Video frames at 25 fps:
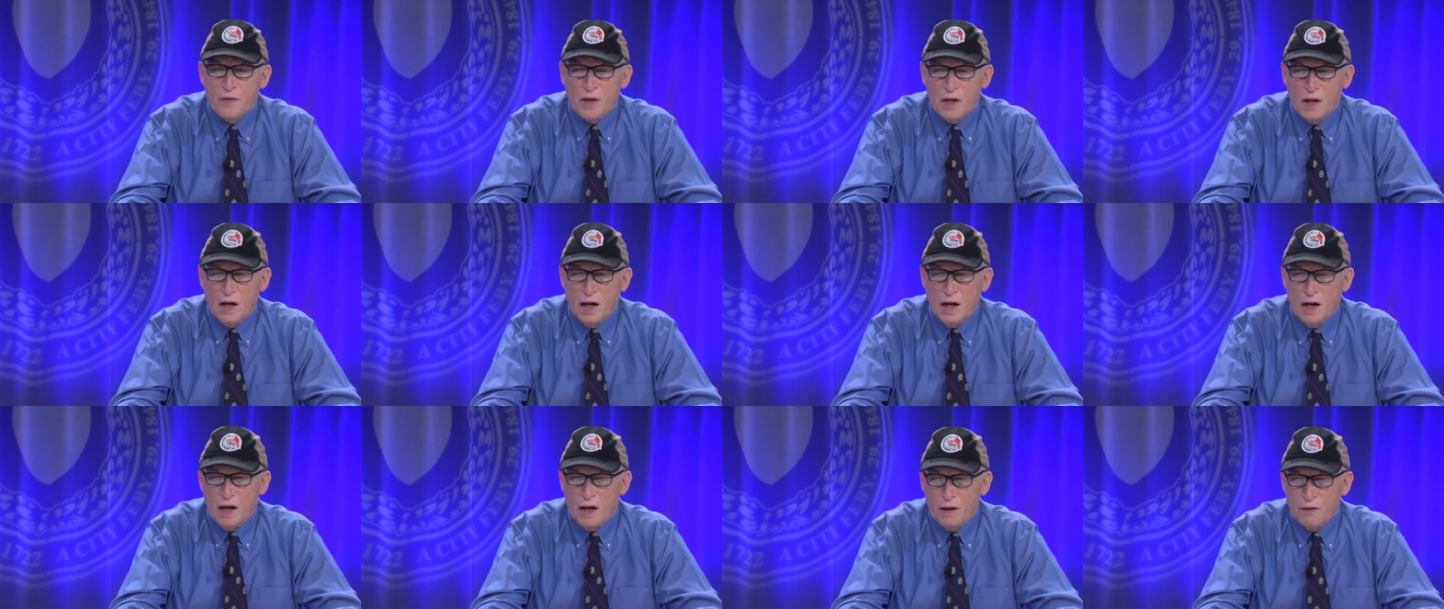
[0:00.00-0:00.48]

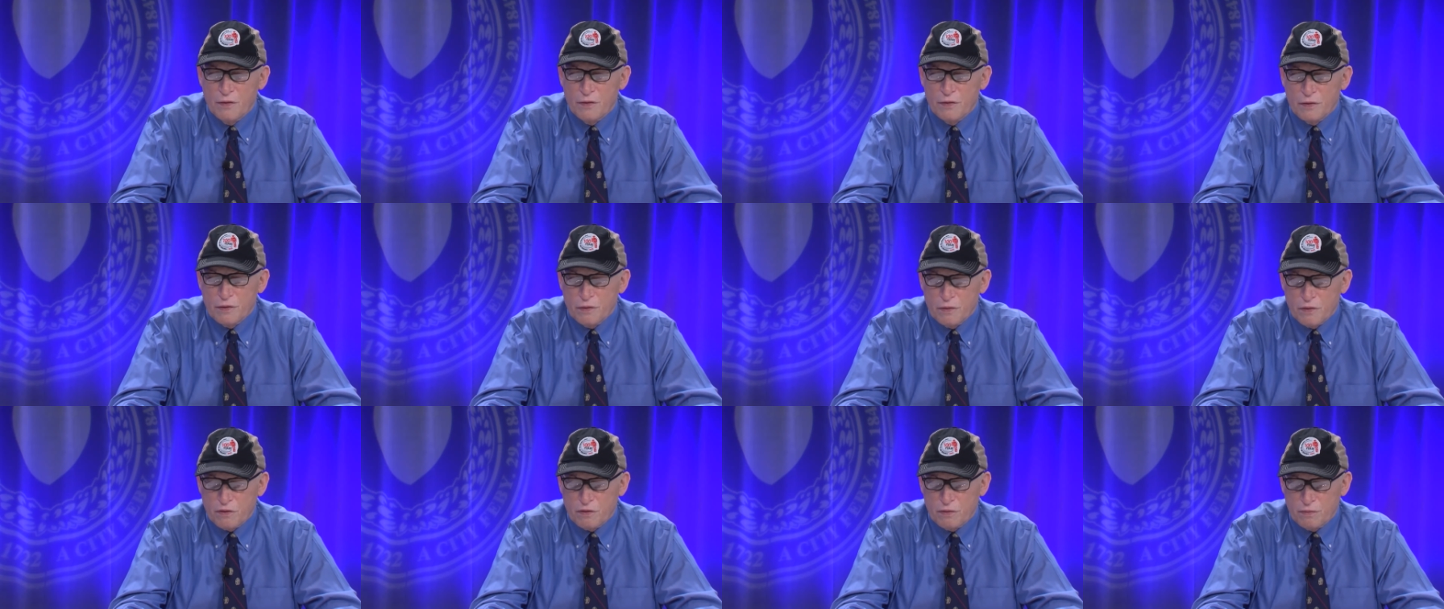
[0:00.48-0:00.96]

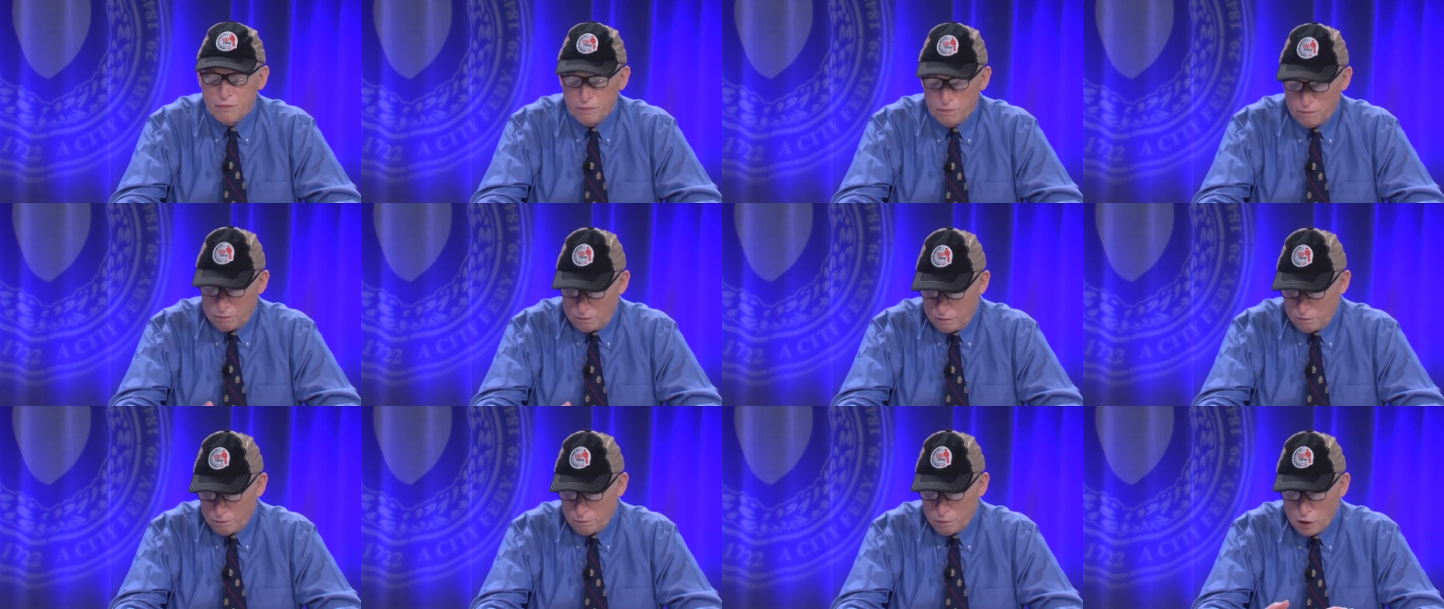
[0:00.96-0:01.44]

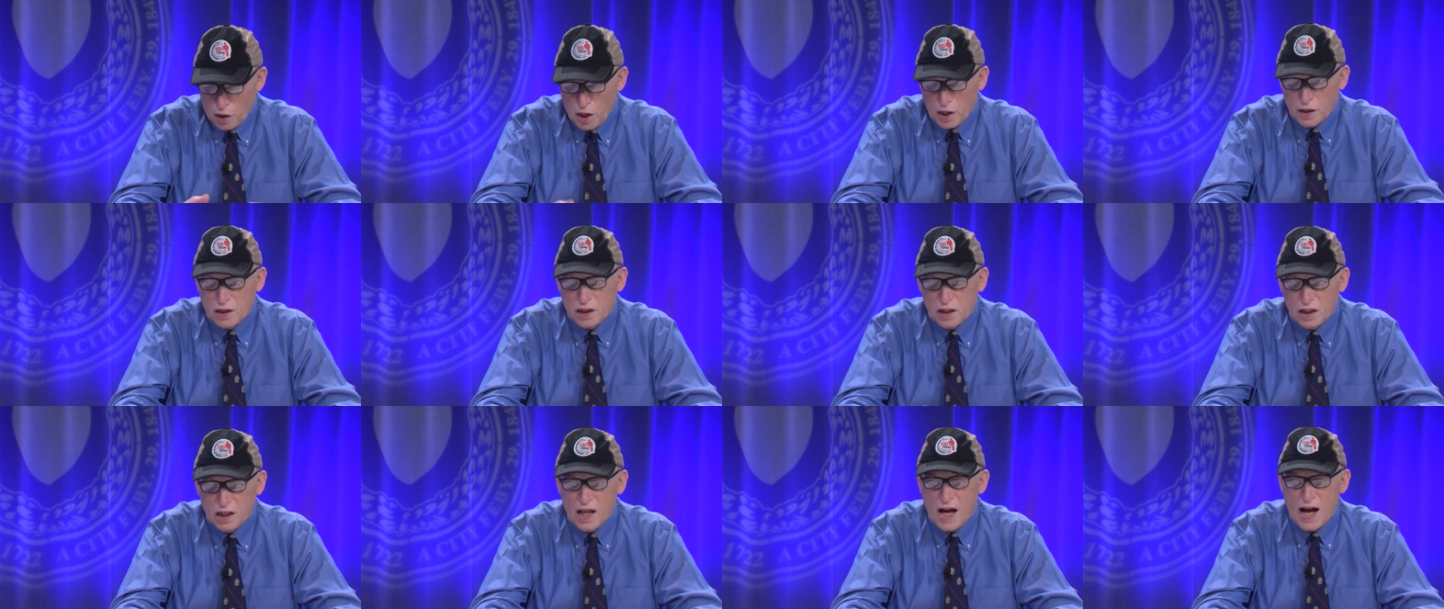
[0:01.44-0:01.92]
blood
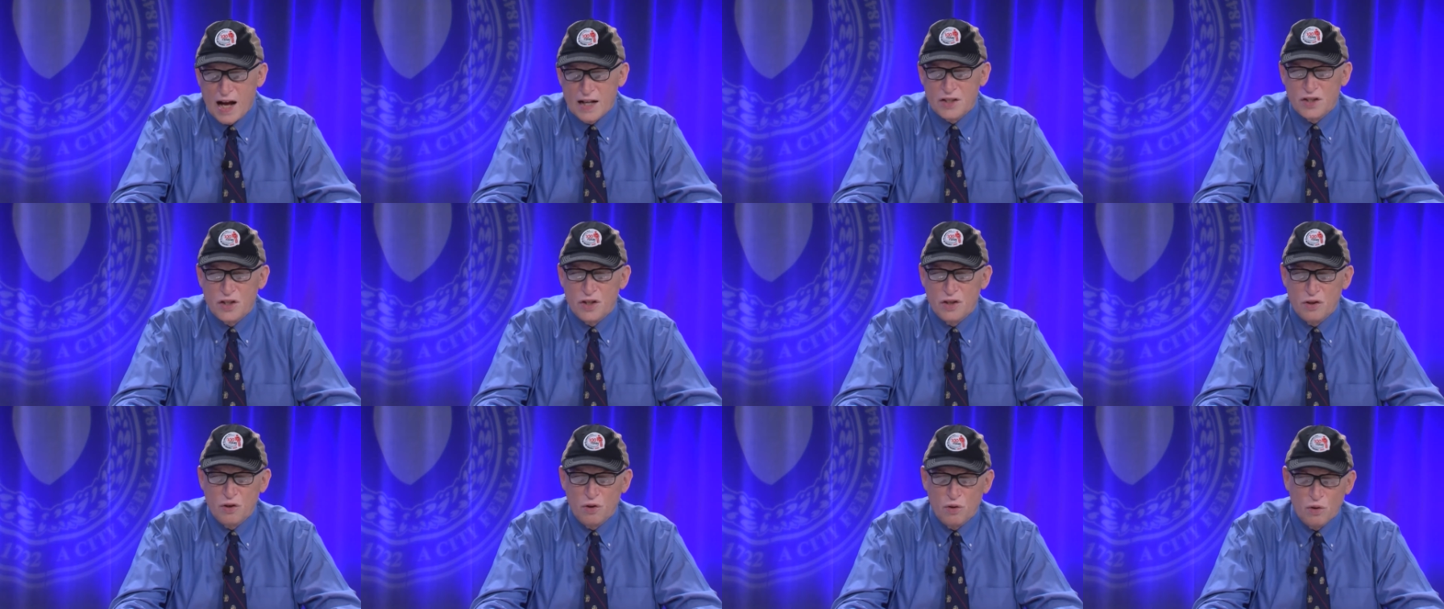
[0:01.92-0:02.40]
clots
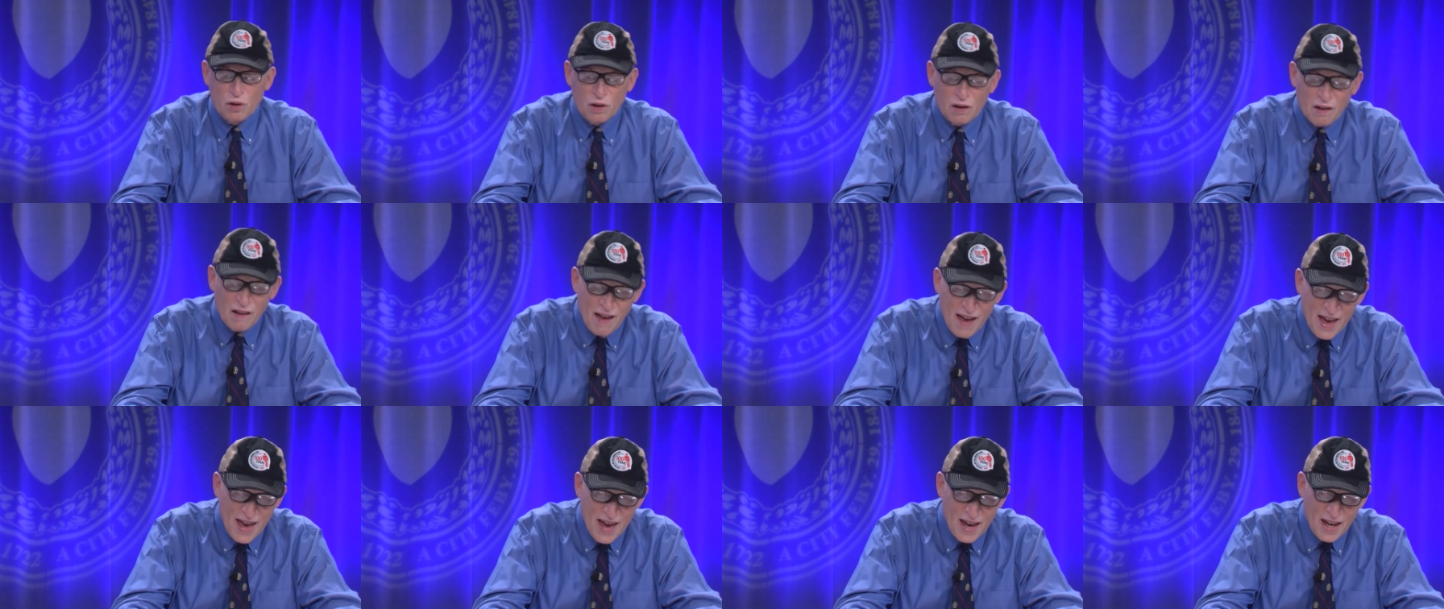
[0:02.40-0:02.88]
in your
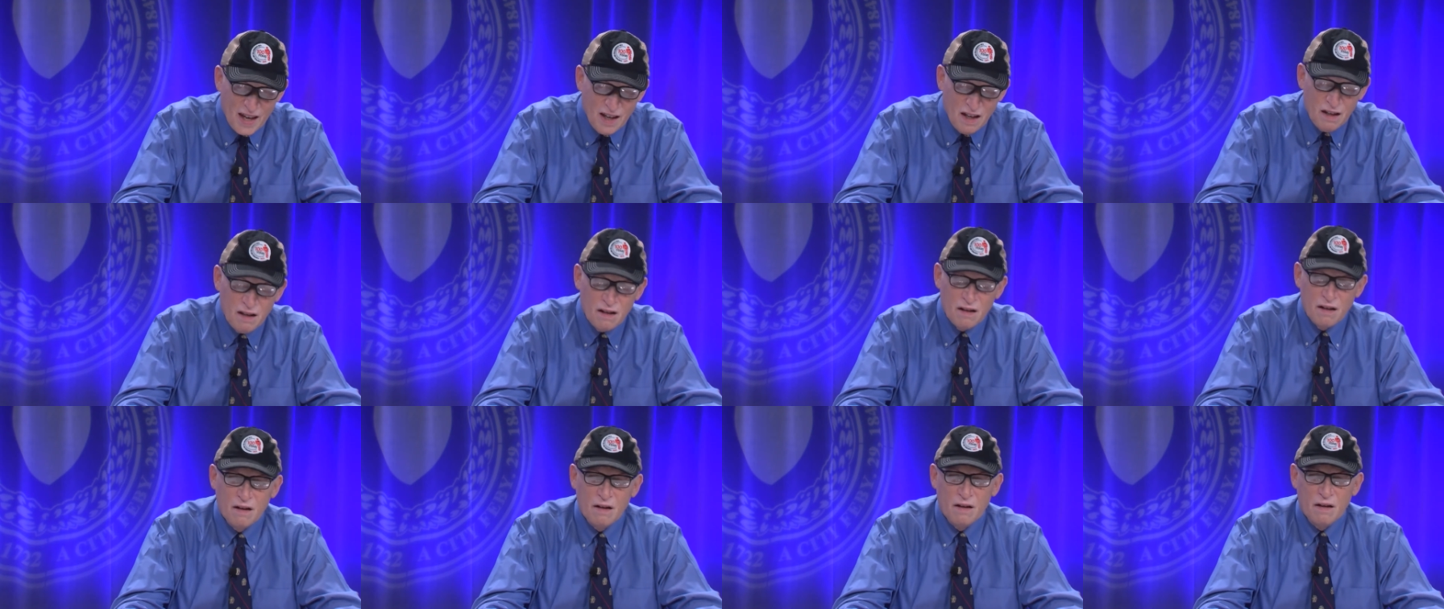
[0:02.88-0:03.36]
leg
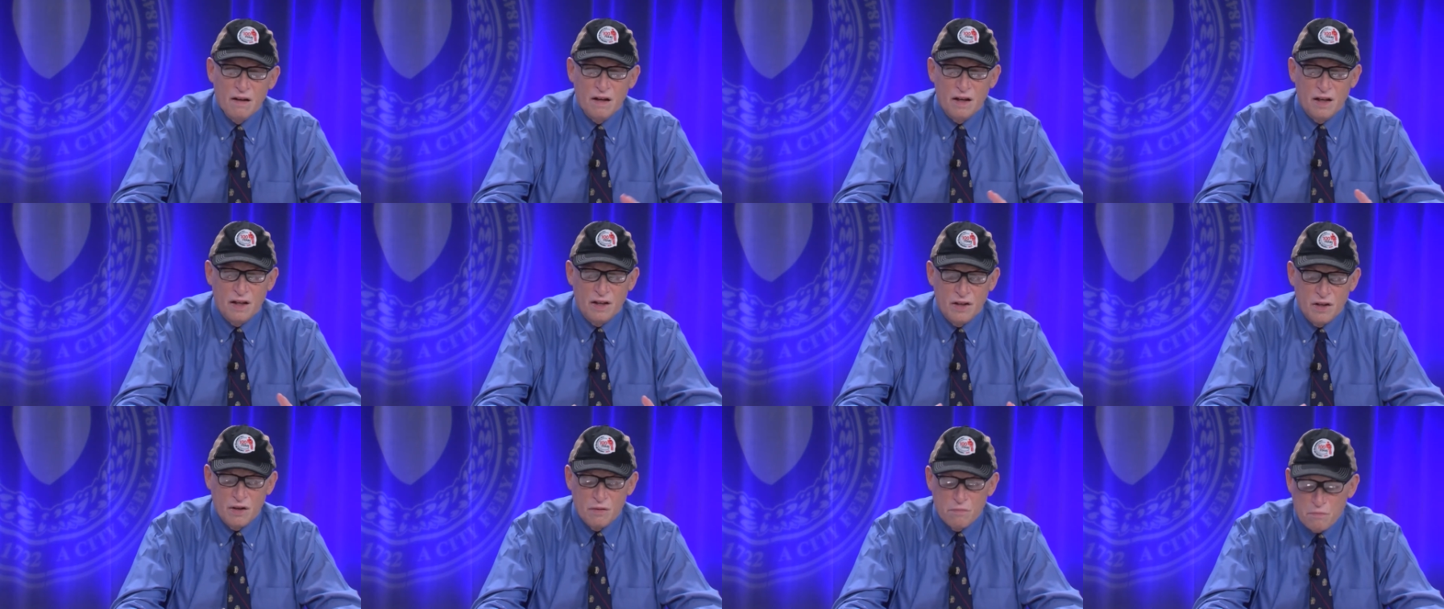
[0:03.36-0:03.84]

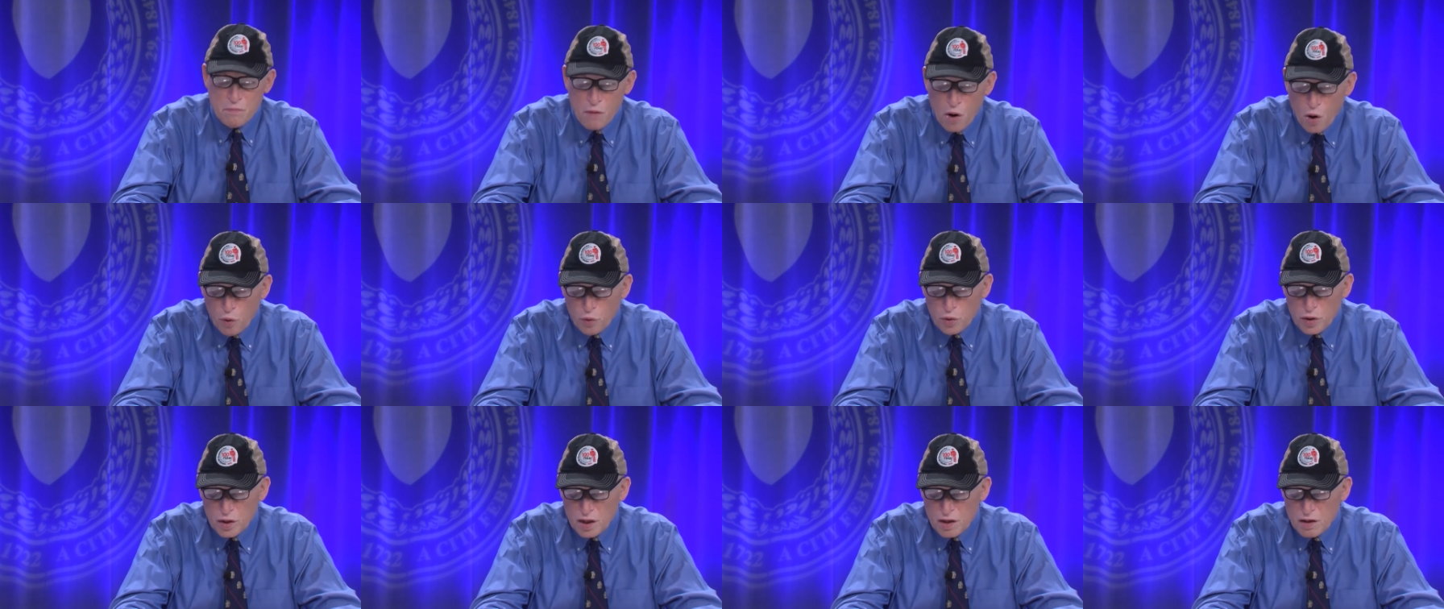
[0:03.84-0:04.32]
and
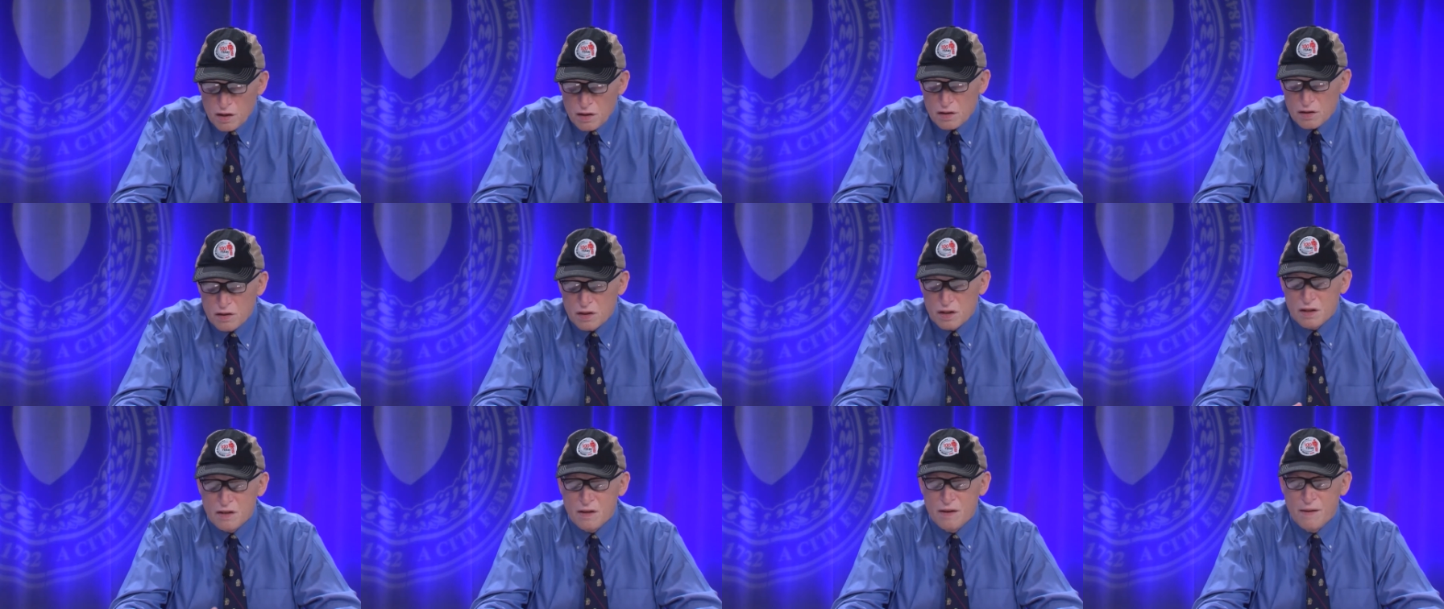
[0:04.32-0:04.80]
pneumonias,